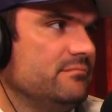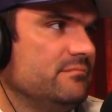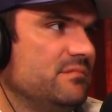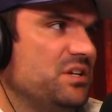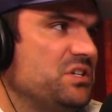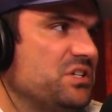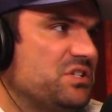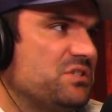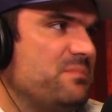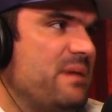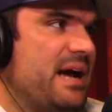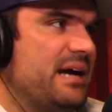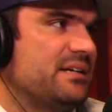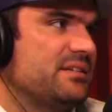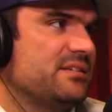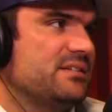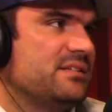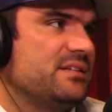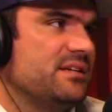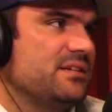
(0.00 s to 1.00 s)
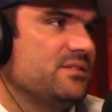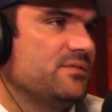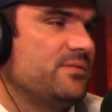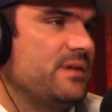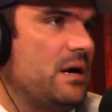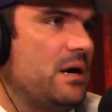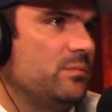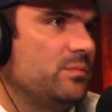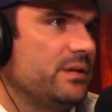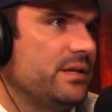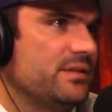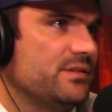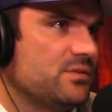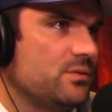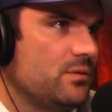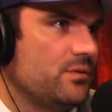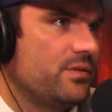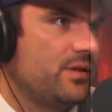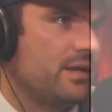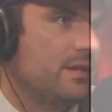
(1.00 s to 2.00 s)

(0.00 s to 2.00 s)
It just smacks and stinks of foul play. This whole it, thing.